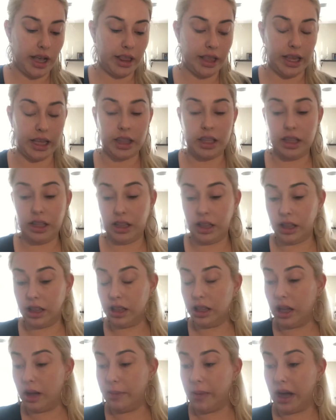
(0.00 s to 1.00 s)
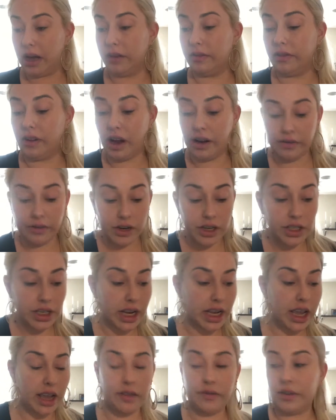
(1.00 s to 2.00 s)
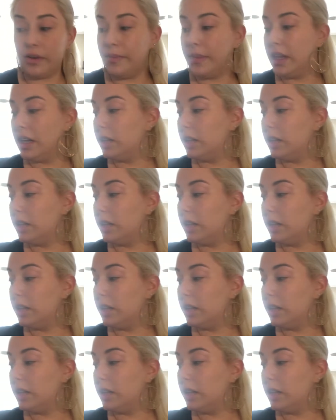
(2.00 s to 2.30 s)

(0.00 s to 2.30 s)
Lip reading: I like the amount of coverage I get from